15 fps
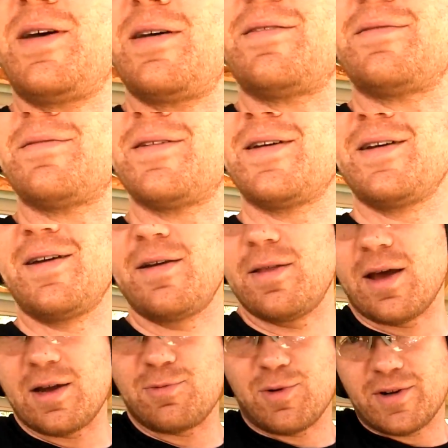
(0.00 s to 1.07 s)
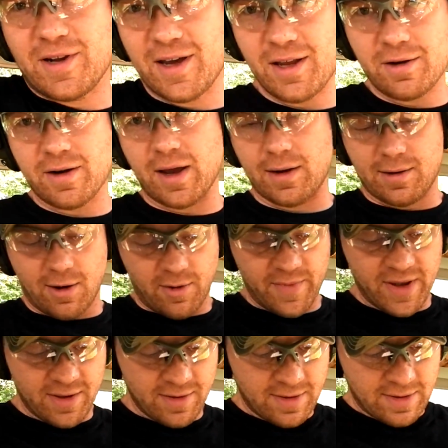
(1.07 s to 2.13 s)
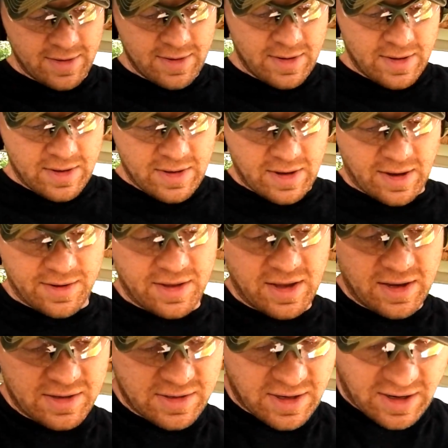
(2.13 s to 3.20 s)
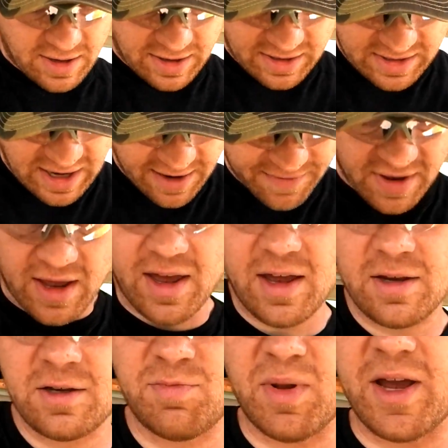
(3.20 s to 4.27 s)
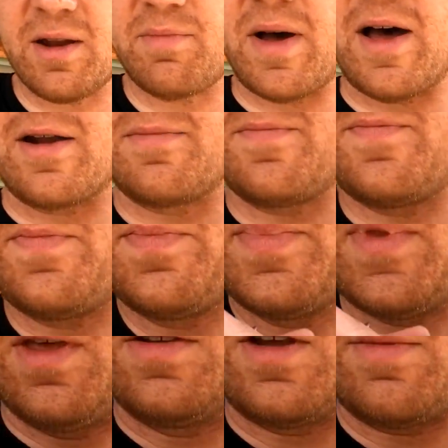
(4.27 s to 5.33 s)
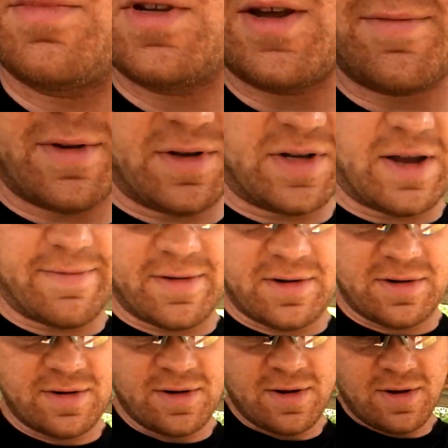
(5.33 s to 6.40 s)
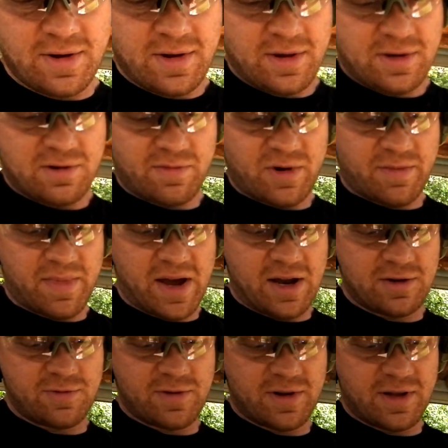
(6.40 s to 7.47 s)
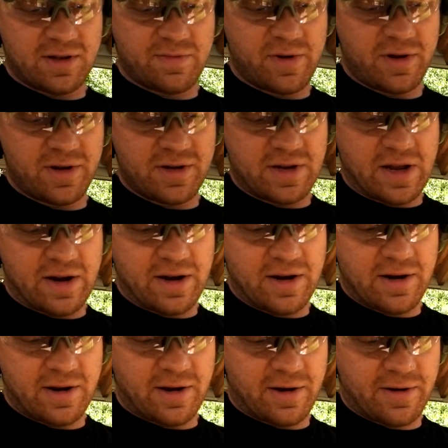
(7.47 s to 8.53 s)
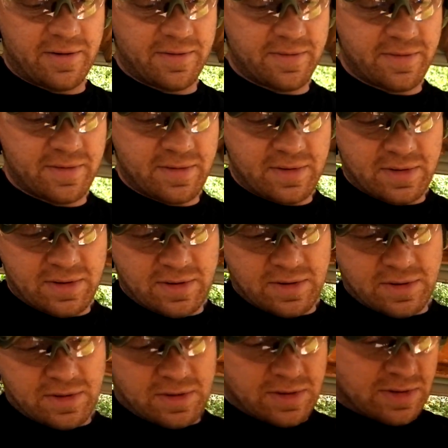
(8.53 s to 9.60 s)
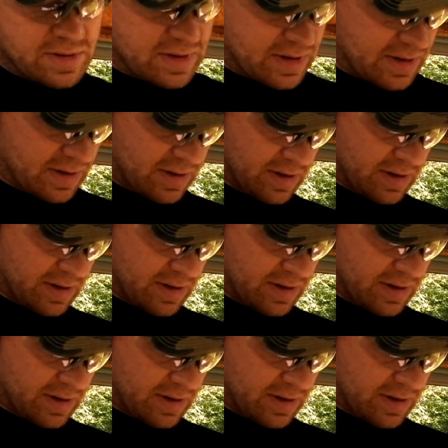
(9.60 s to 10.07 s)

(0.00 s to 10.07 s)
but that's what the internet told me. And these uh, these have the hinge plate bottom, these M seventy-sevens. I'm going to mash one of these bullets down in here. And